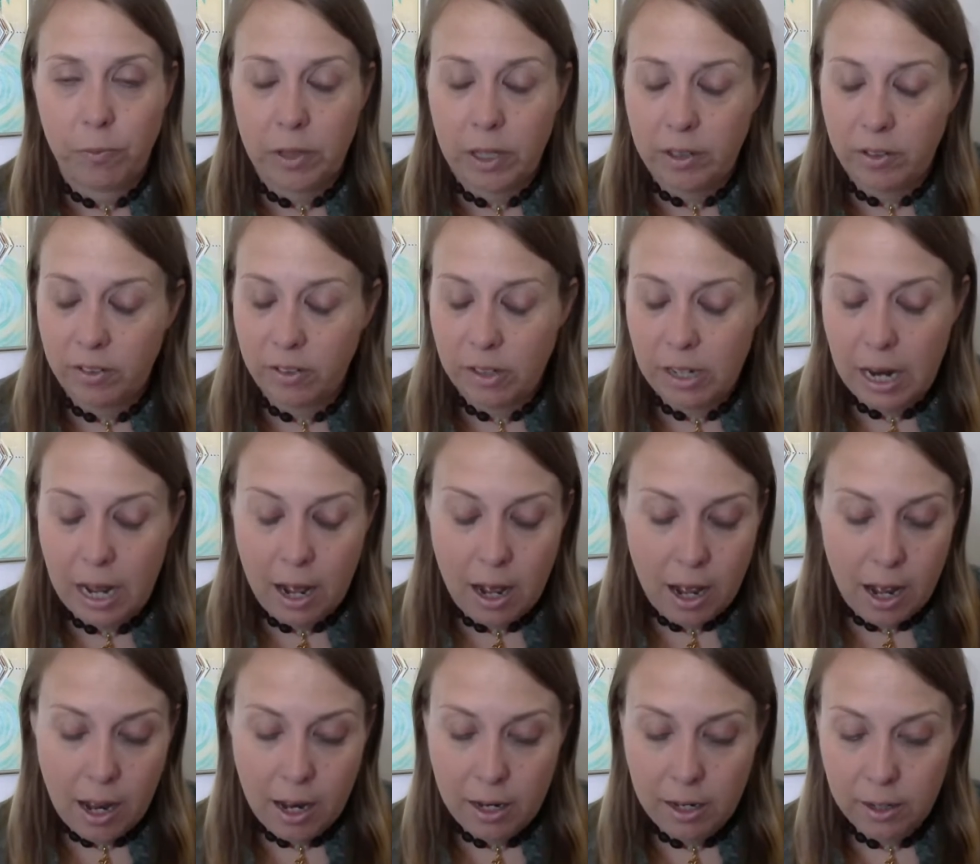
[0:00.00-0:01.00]
It's
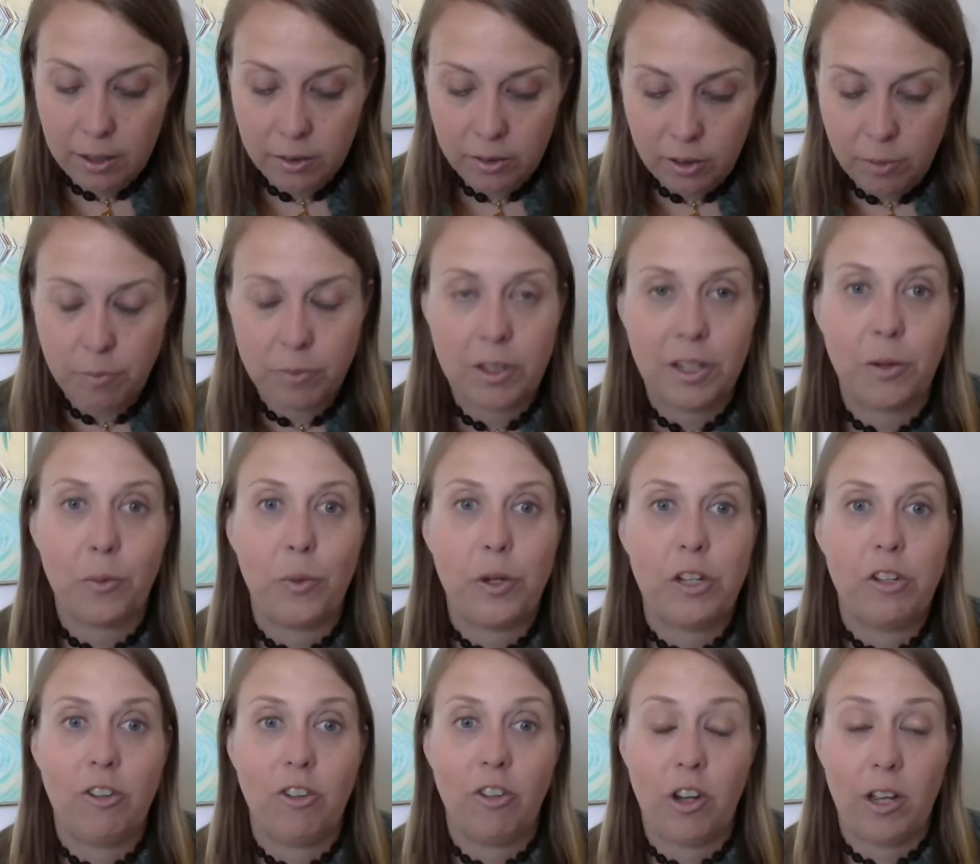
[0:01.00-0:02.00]
not something
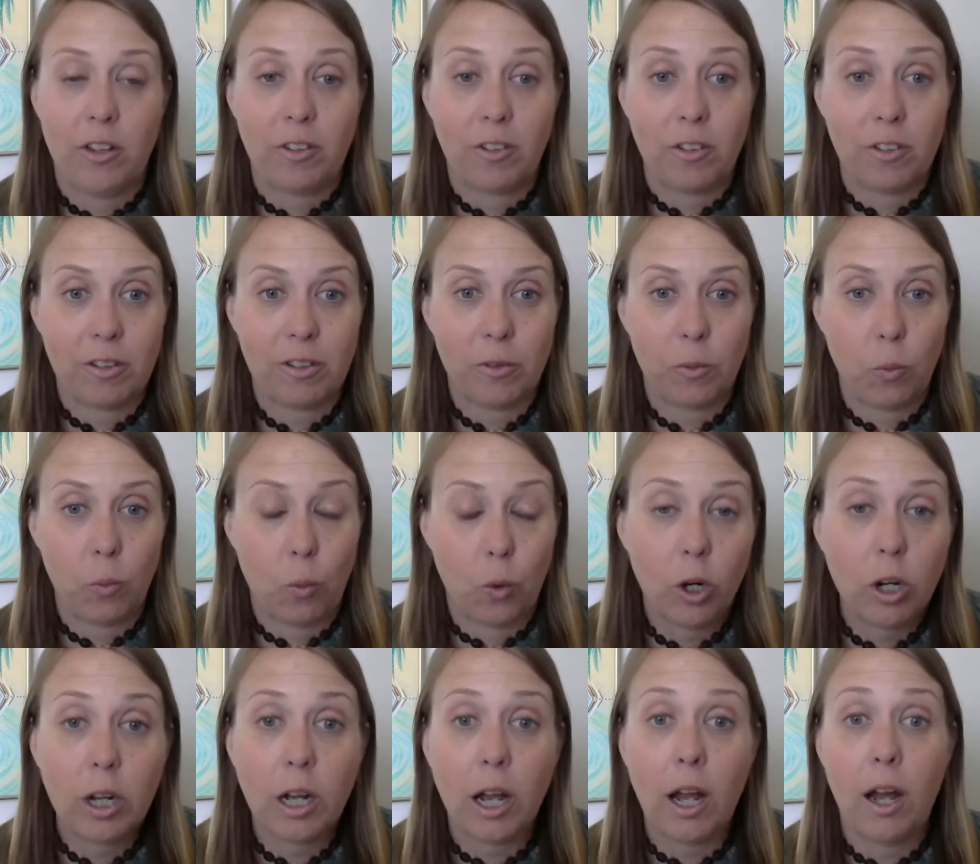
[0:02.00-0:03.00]
we just
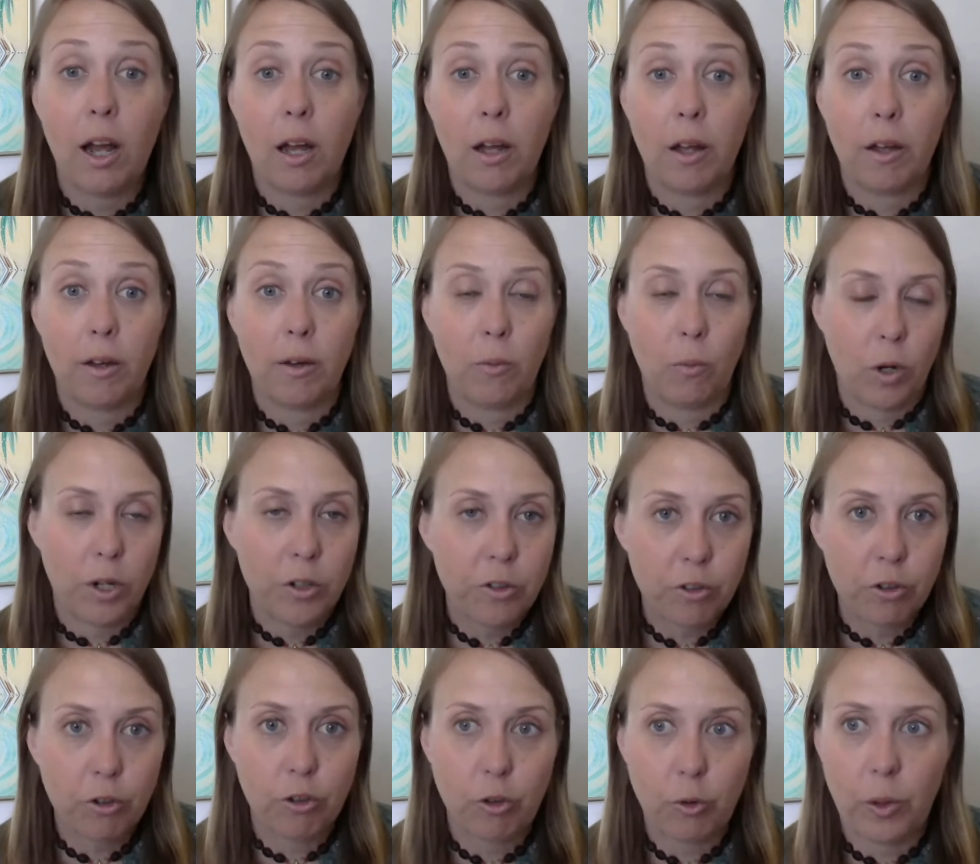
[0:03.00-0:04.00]
work on
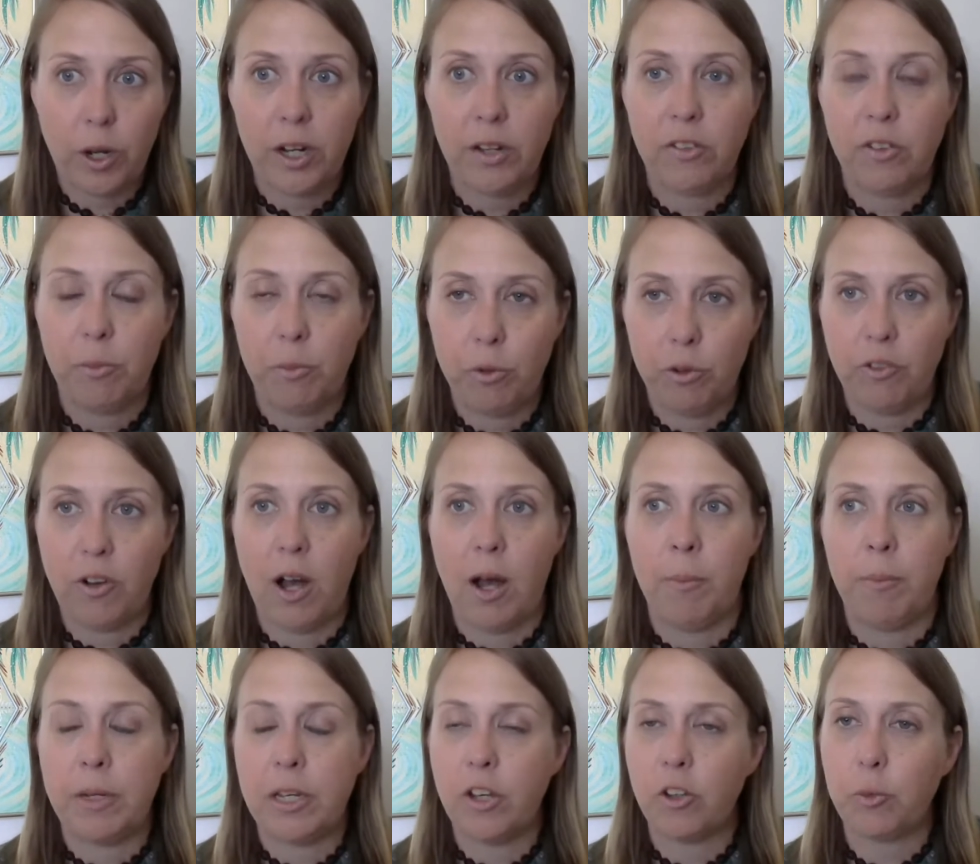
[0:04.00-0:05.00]
once or twice and move
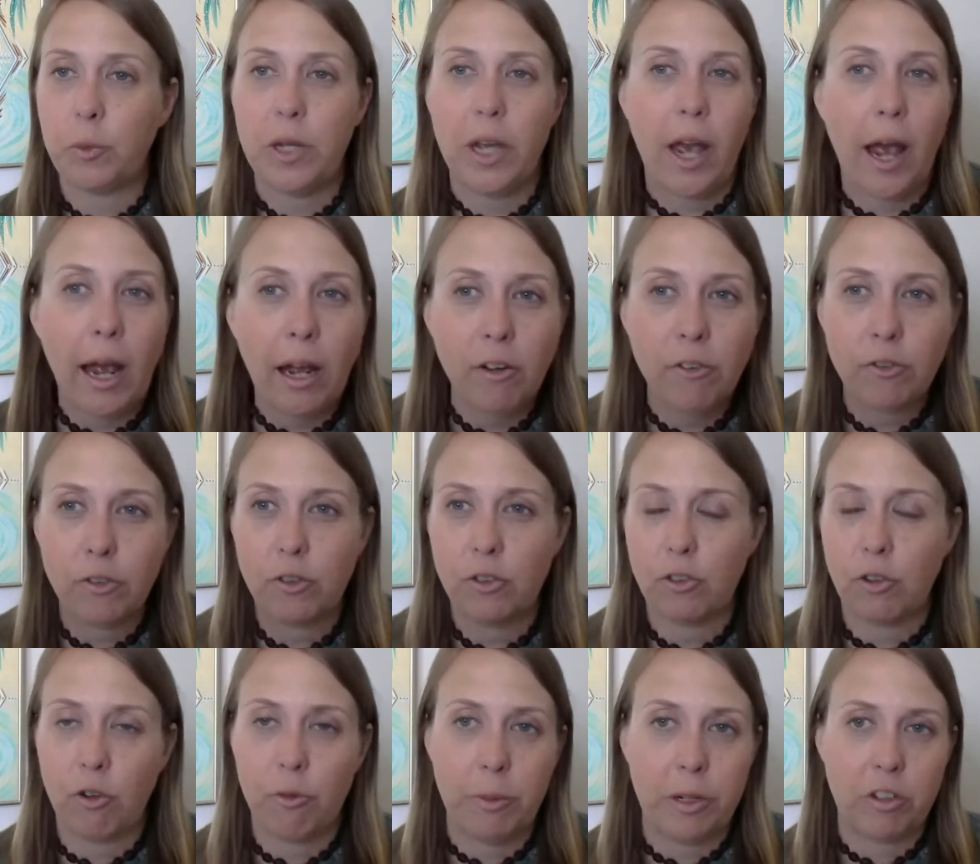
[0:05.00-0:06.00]
on, because we have
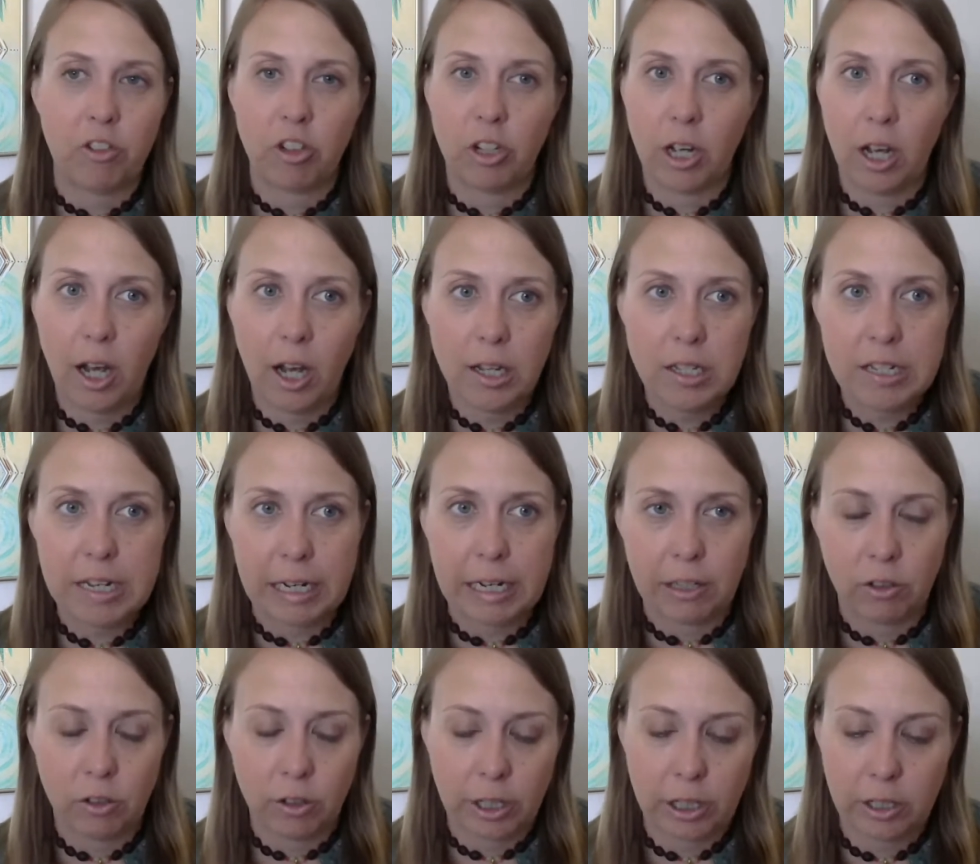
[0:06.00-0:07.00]
so much
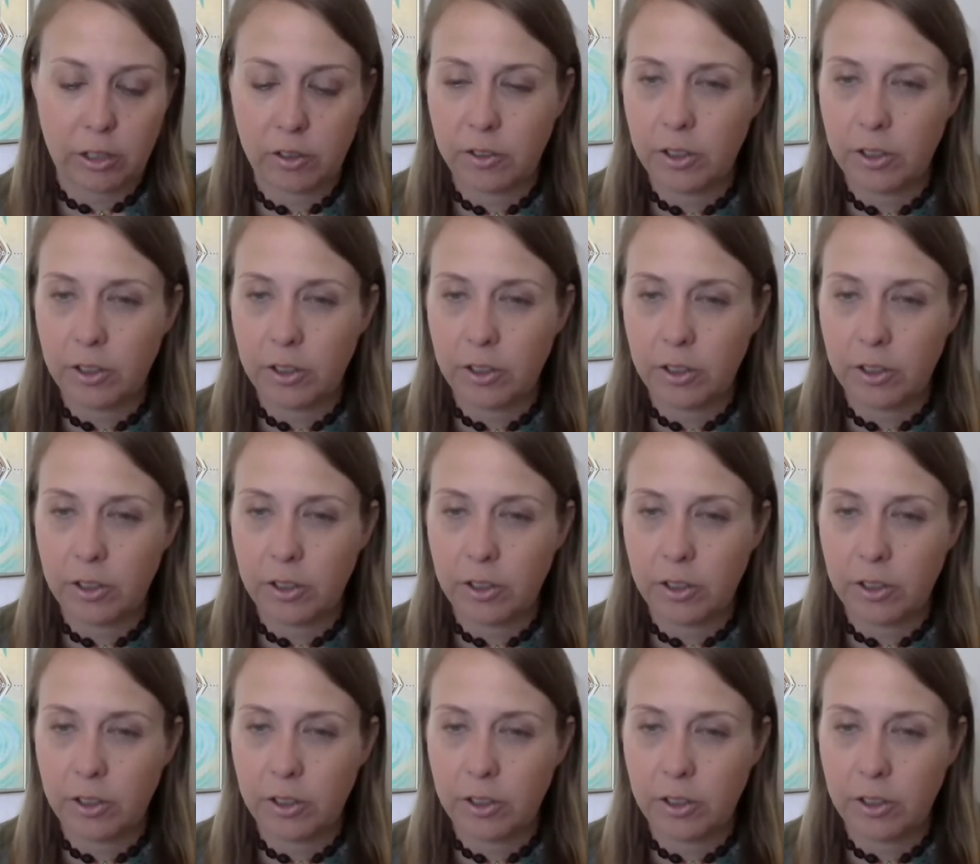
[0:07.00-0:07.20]
content. Look,